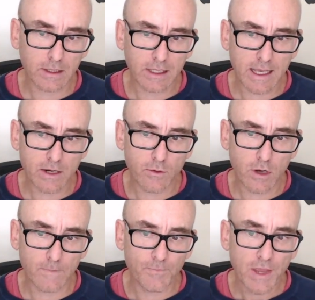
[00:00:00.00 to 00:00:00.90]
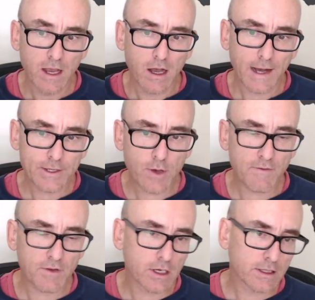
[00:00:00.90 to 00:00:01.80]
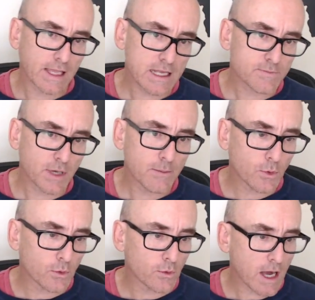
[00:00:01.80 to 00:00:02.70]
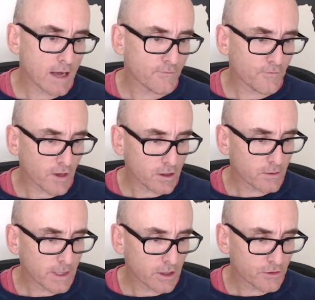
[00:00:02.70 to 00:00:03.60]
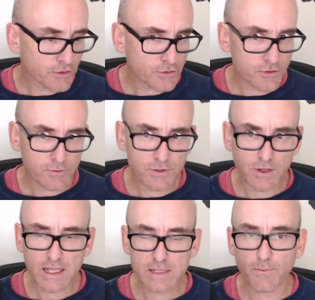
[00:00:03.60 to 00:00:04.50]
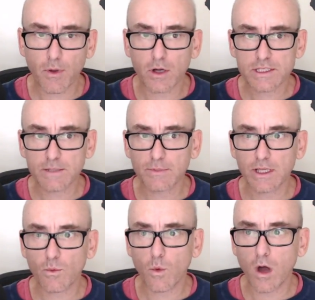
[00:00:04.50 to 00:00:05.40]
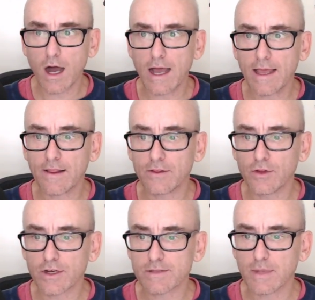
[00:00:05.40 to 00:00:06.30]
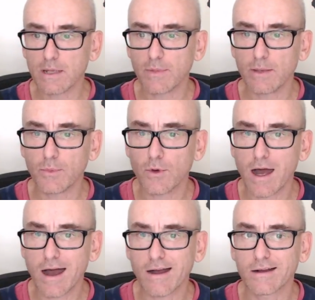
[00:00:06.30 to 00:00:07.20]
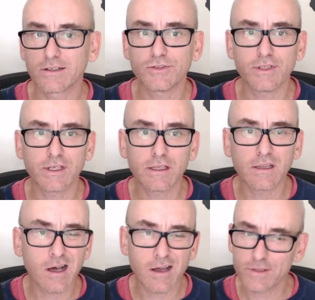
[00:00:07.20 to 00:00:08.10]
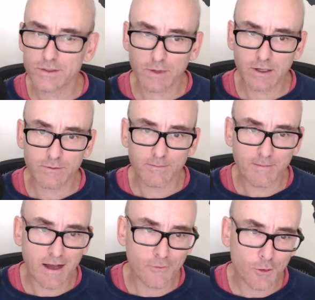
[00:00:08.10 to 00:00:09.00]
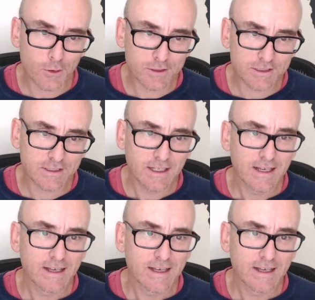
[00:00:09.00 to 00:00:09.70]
later on. I do have a lot less people follow me on YouTube, so that's possibly why not as many people are tuning in live as well, of course.